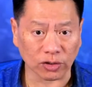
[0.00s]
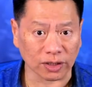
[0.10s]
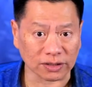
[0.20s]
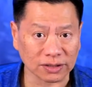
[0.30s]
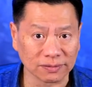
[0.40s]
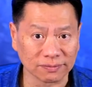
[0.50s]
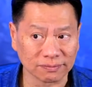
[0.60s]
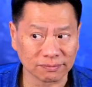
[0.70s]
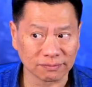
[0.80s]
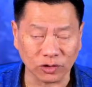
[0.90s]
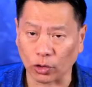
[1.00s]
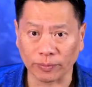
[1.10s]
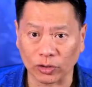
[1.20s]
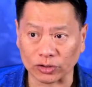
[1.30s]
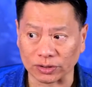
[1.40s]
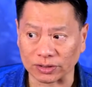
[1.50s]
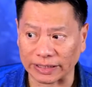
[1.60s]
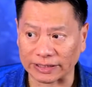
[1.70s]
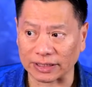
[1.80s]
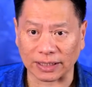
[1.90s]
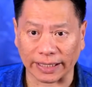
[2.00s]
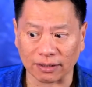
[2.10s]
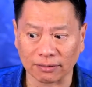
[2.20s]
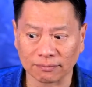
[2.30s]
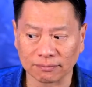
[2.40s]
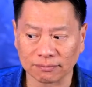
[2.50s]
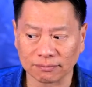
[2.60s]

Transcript: no thoughts, no emotions. It's just like,